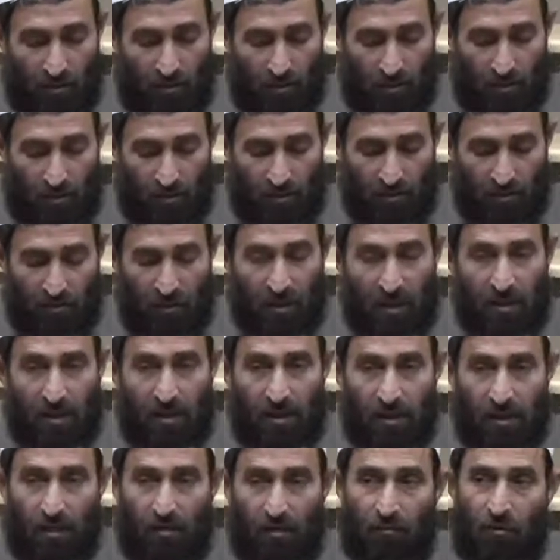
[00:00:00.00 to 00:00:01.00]
The
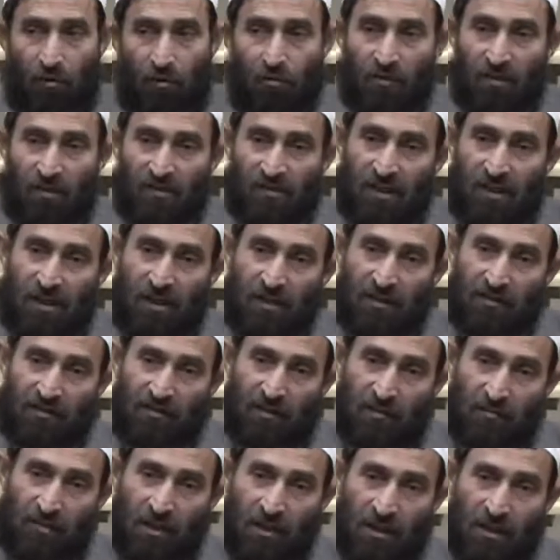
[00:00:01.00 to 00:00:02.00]
meaning of humaza is the
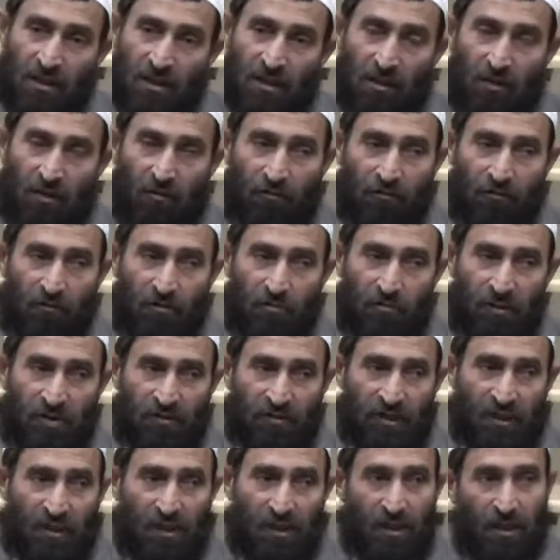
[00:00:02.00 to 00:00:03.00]
meaning of
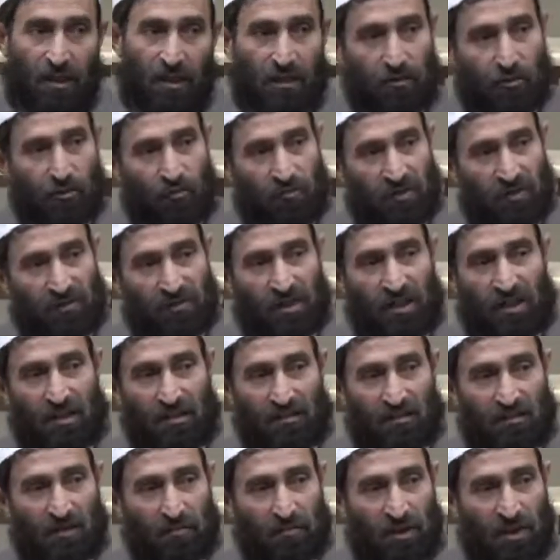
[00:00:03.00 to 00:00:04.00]
lumaza, and lumaza is
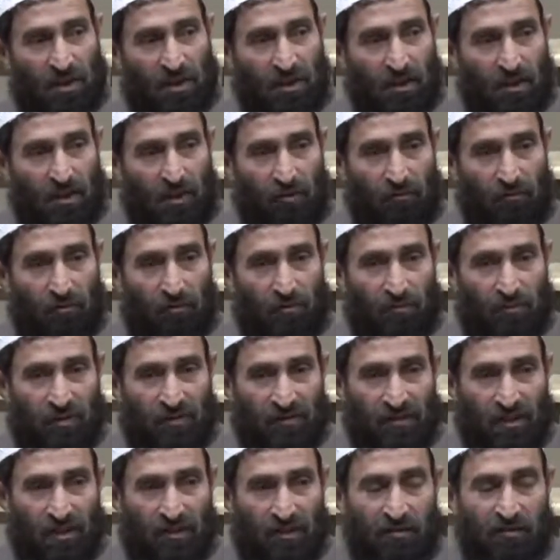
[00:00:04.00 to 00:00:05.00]
the meaning of
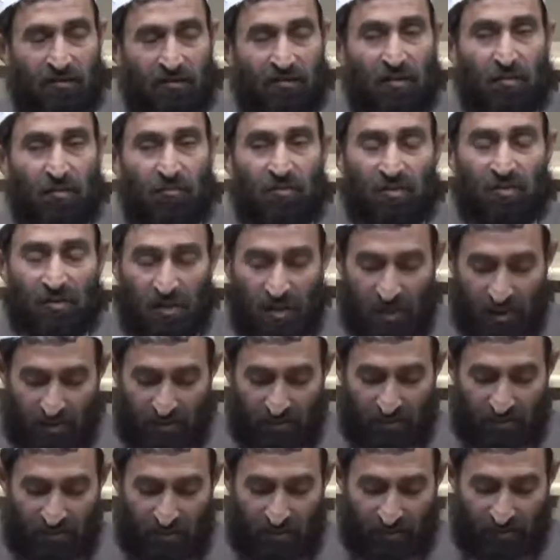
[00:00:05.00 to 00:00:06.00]
humaza. Some
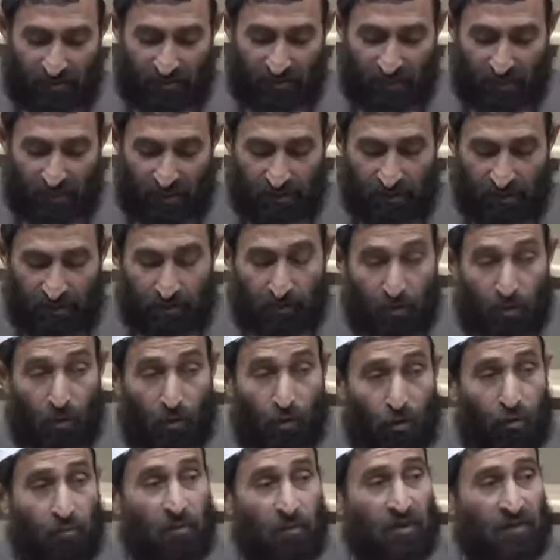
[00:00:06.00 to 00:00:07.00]
scholars, they say that
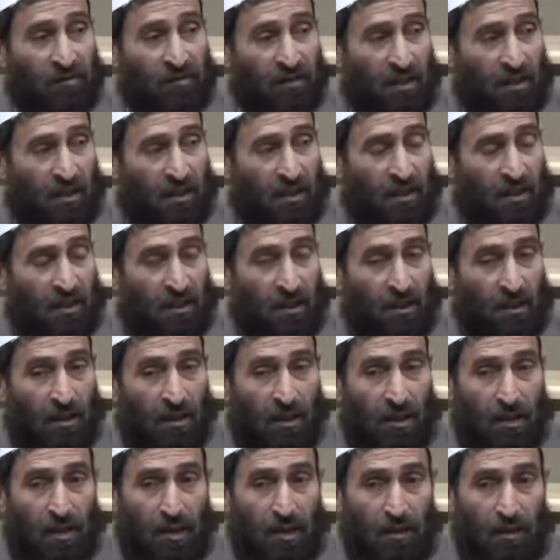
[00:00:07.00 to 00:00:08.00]
humaza
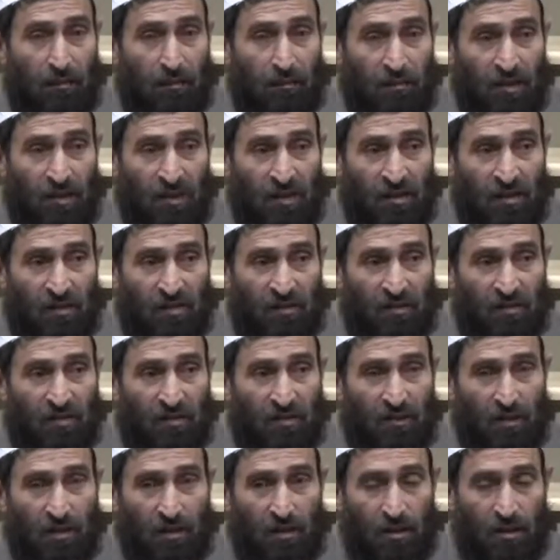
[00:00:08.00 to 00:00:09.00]
means
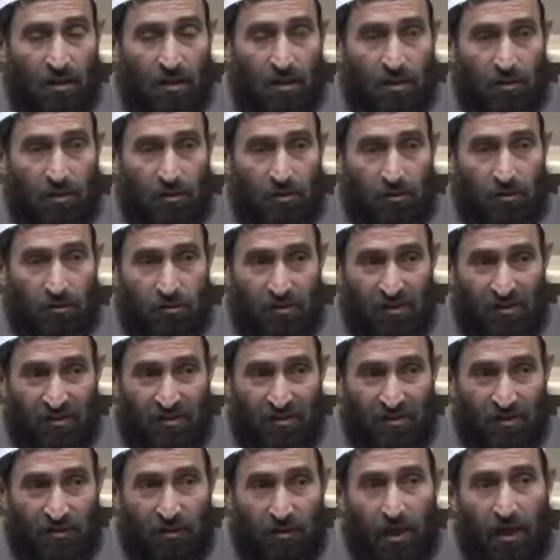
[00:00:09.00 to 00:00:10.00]
to
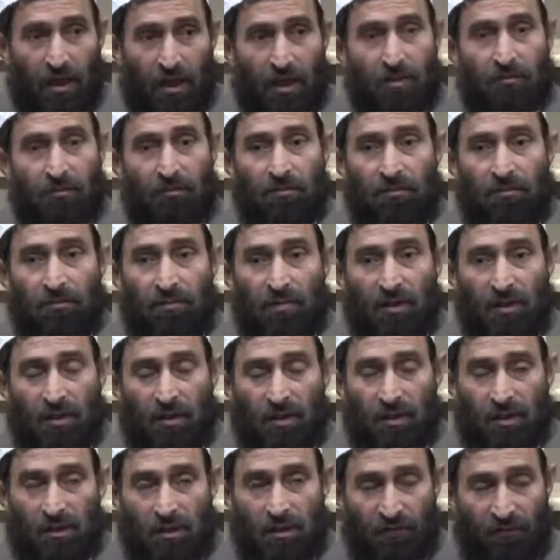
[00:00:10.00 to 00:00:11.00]
describe
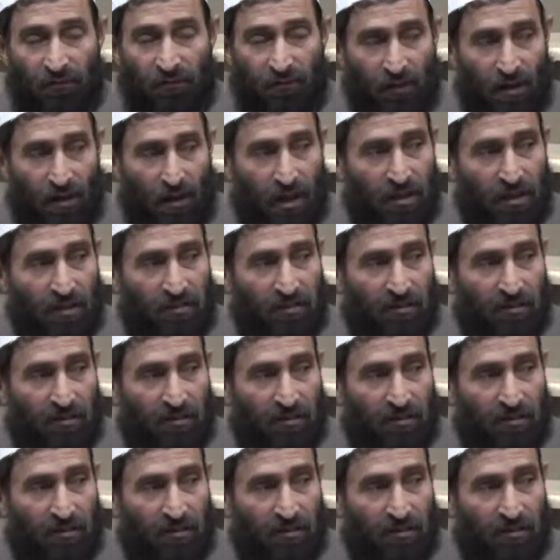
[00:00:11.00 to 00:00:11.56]
the faults